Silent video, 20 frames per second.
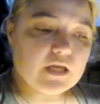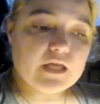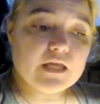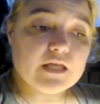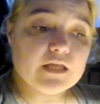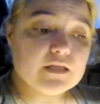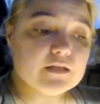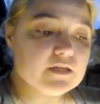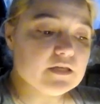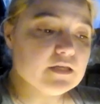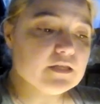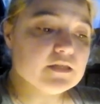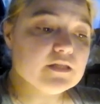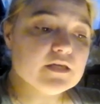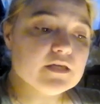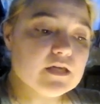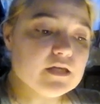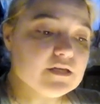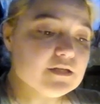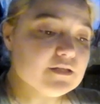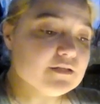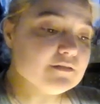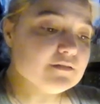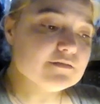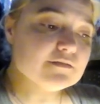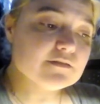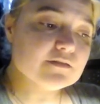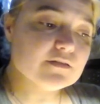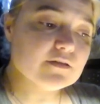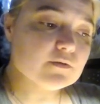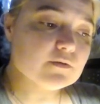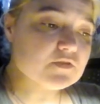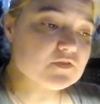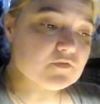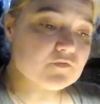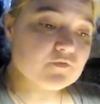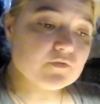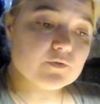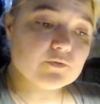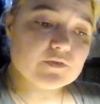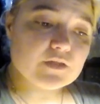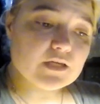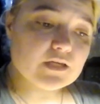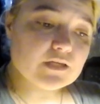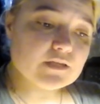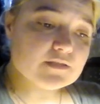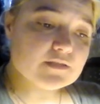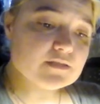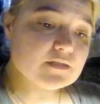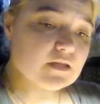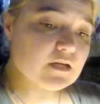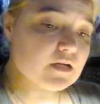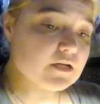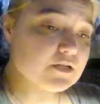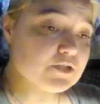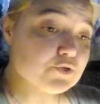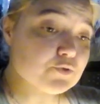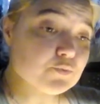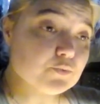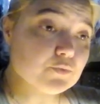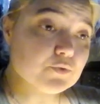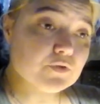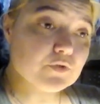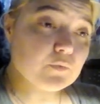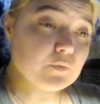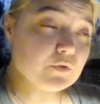And in the end, there was a few things that I just really,